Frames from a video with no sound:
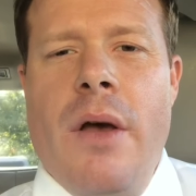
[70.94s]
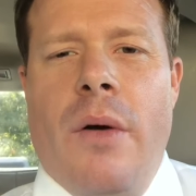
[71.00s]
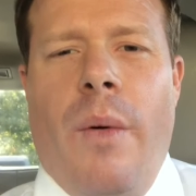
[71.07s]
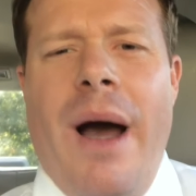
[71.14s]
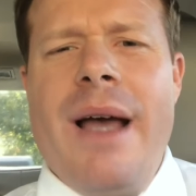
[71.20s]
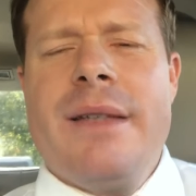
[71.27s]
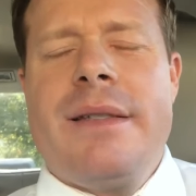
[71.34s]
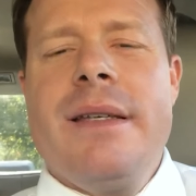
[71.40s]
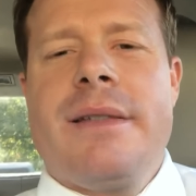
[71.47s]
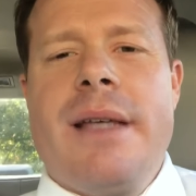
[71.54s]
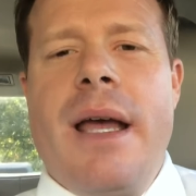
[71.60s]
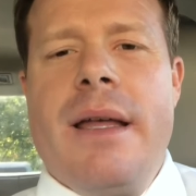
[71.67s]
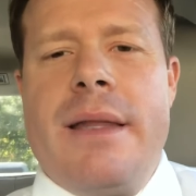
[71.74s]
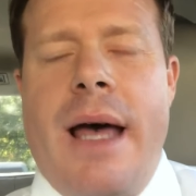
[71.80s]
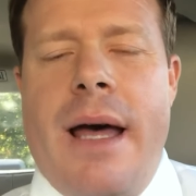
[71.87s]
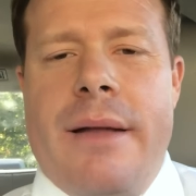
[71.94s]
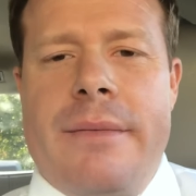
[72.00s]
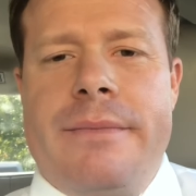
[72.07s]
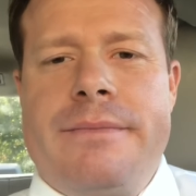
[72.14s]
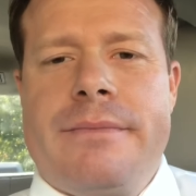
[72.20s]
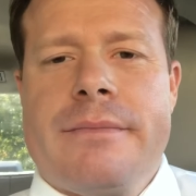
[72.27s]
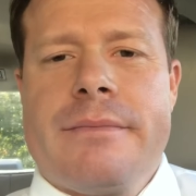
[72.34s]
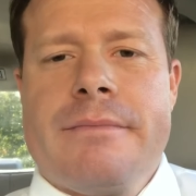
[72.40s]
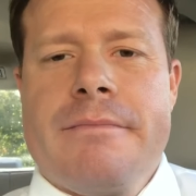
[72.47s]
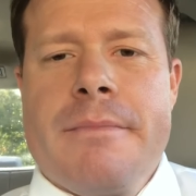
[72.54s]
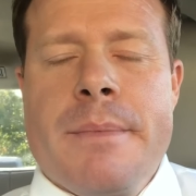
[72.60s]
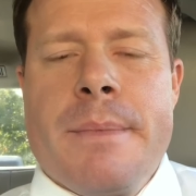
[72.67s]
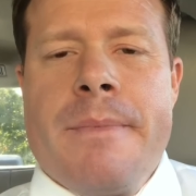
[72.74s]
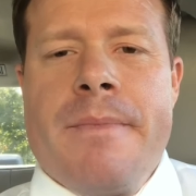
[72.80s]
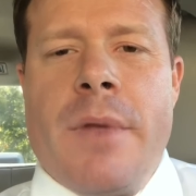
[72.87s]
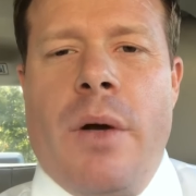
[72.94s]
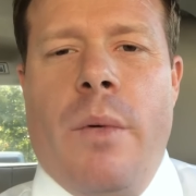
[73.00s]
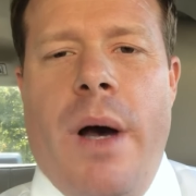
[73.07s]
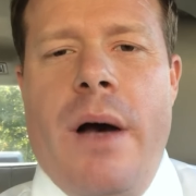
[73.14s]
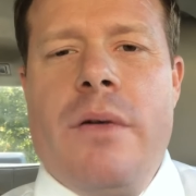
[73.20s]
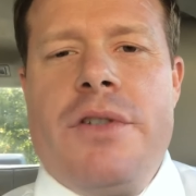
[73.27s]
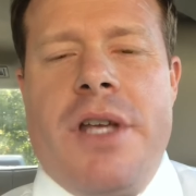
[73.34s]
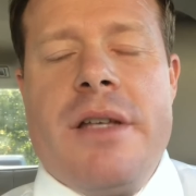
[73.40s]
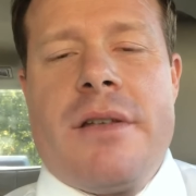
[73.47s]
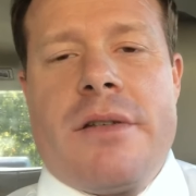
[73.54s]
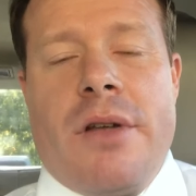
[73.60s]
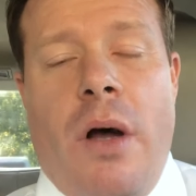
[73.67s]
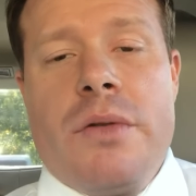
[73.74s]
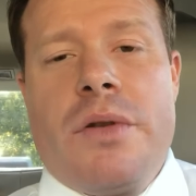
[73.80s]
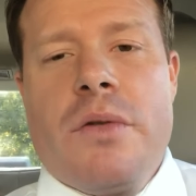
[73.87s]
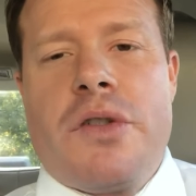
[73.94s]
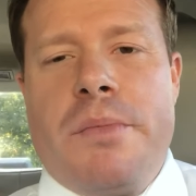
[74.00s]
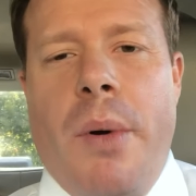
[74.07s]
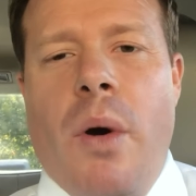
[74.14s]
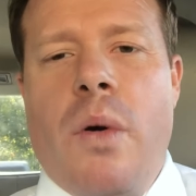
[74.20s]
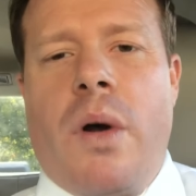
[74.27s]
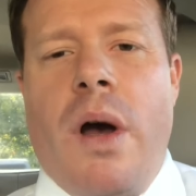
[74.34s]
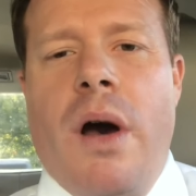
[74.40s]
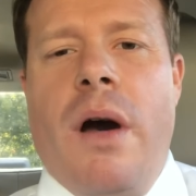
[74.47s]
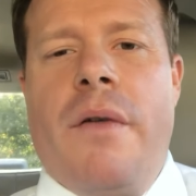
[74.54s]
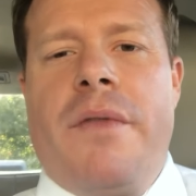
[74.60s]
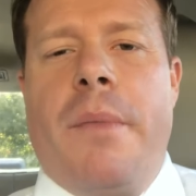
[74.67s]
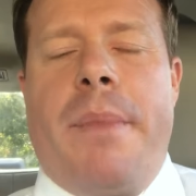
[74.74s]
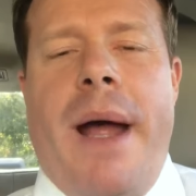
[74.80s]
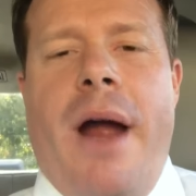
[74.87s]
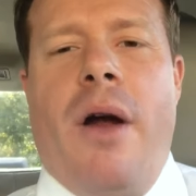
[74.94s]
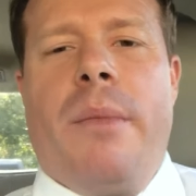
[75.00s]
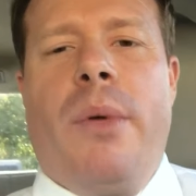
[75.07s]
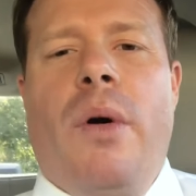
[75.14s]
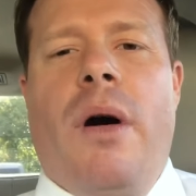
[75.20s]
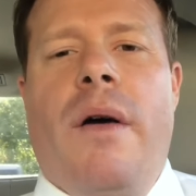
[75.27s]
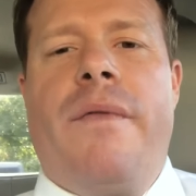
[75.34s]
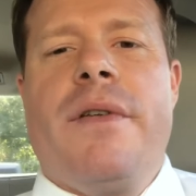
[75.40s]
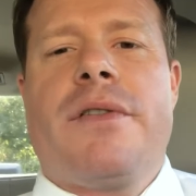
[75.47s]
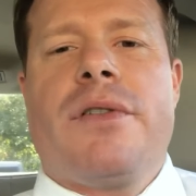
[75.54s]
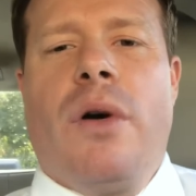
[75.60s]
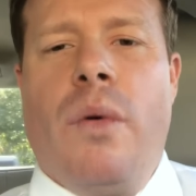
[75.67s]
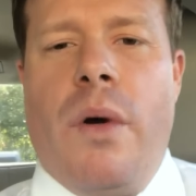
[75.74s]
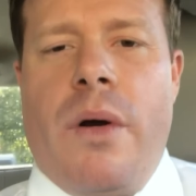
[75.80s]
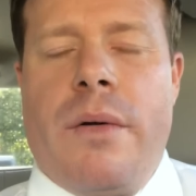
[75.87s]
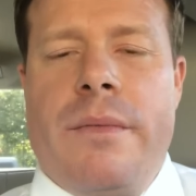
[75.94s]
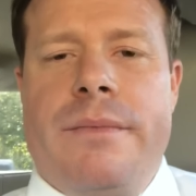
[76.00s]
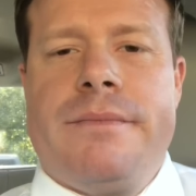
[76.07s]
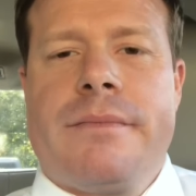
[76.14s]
Why is he saying that? Well, Jesus also spoke of the parable of the sower.